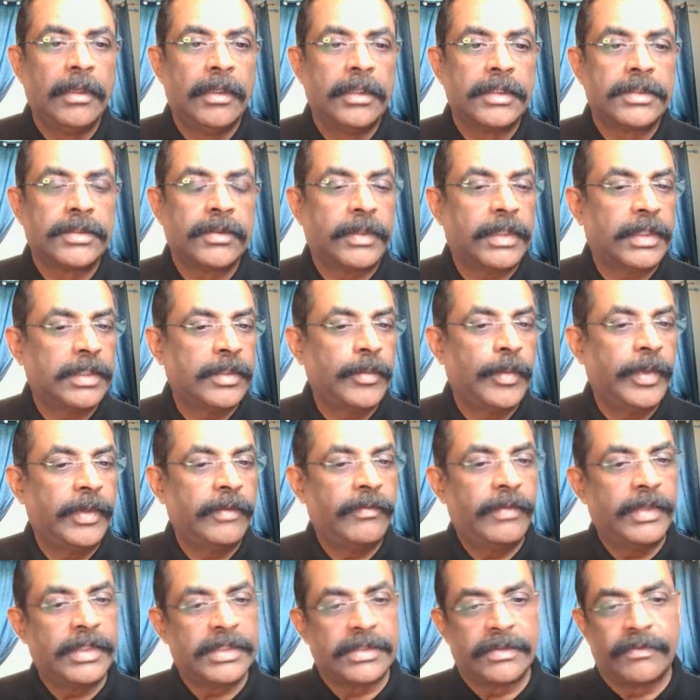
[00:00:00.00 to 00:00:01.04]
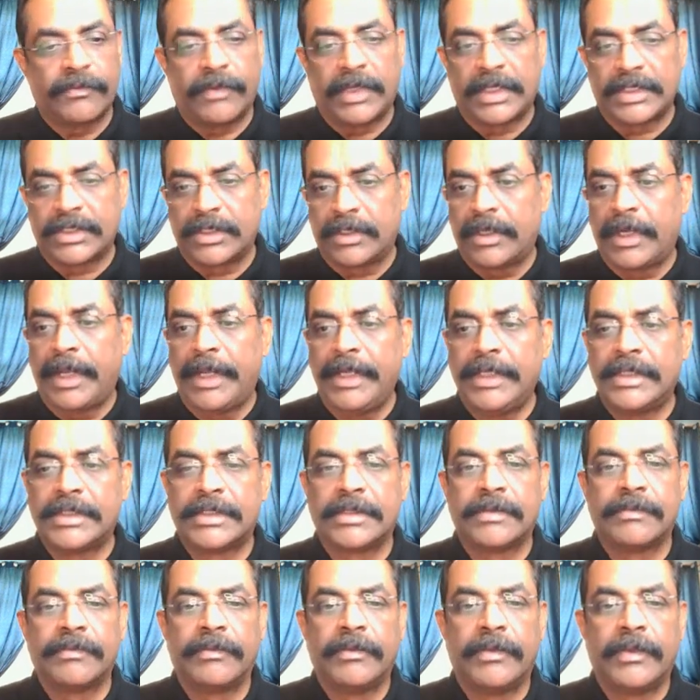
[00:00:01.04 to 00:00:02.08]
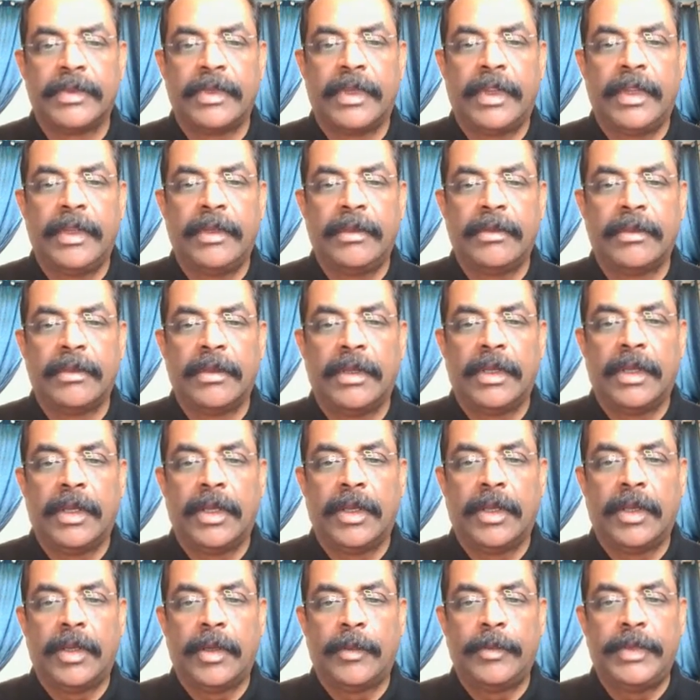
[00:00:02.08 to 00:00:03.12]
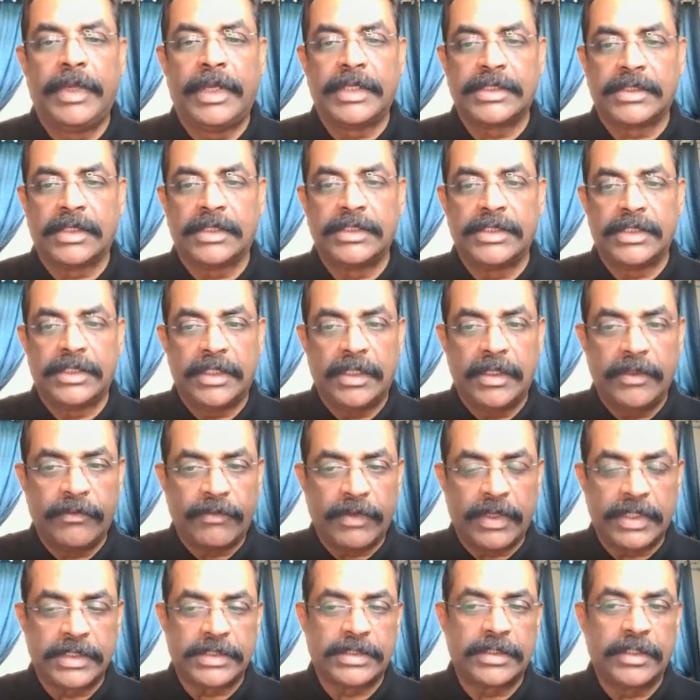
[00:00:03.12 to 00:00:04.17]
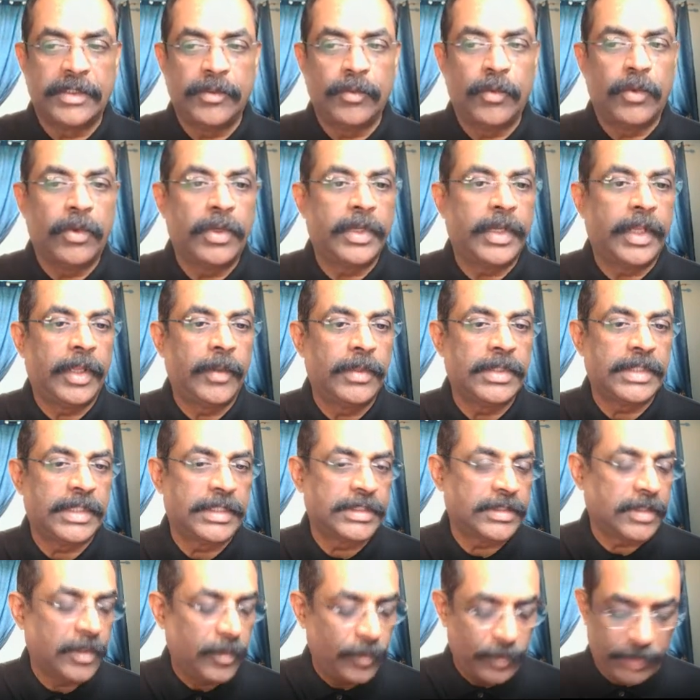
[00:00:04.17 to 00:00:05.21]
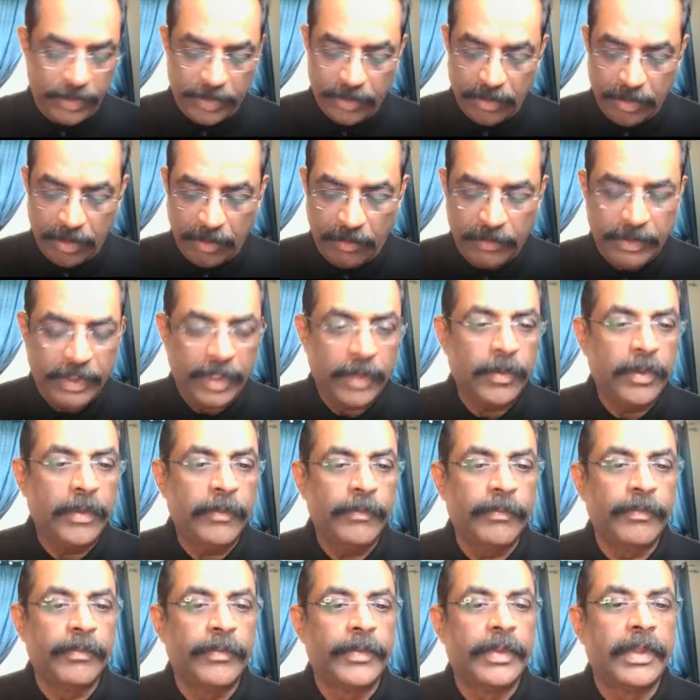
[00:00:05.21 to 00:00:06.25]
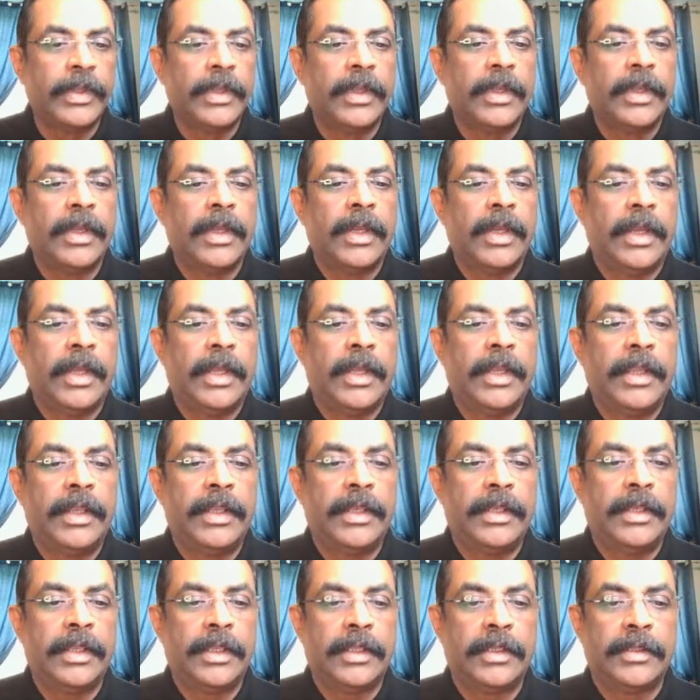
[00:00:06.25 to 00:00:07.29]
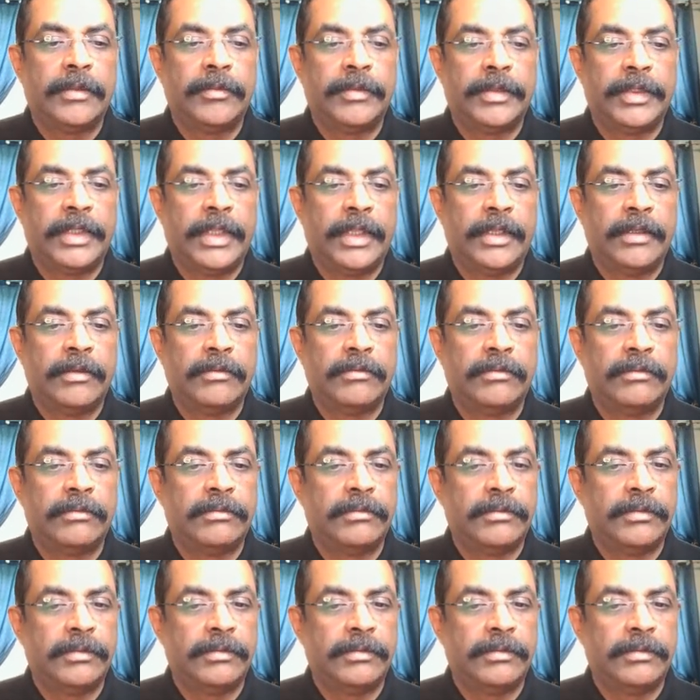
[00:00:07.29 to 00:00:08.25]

So what are the benefits? Faster writes, right? Updates are generally faster in more tables as compared to cow table, and then